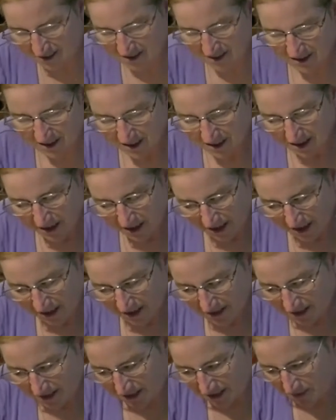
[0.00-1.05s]
there.
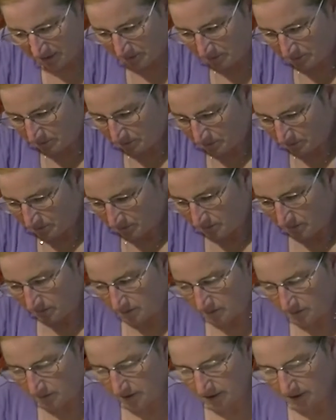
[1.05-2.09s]
It's
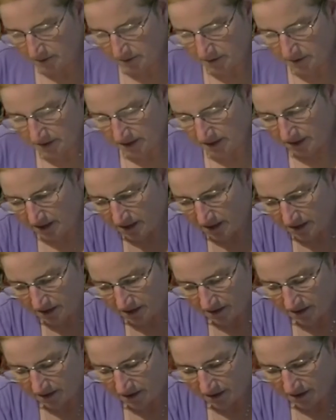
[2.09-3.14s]
really
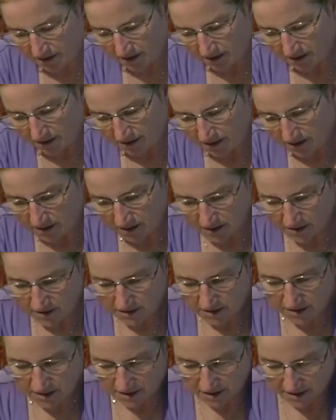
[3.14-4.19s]
hard to
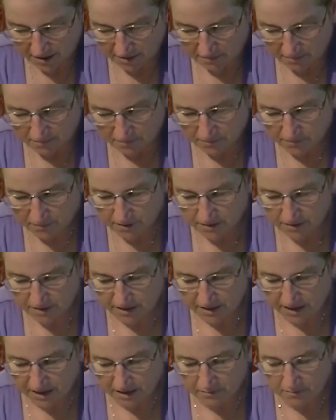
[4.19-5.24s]
see that little
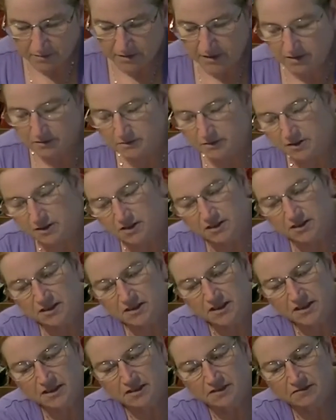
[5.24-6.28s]
tab, but it was just
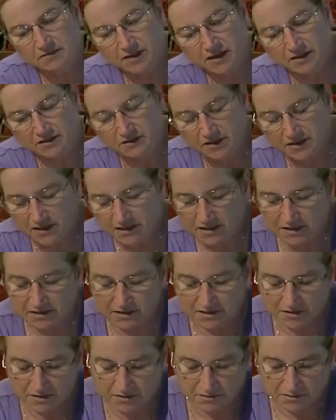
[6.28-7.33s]
sealed, factory
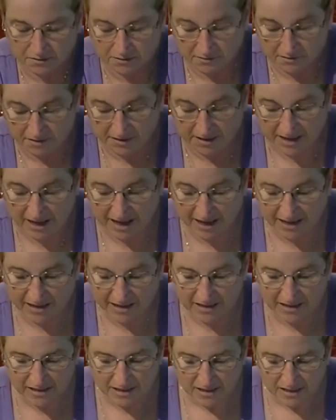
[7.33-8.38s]
sealed, so yay.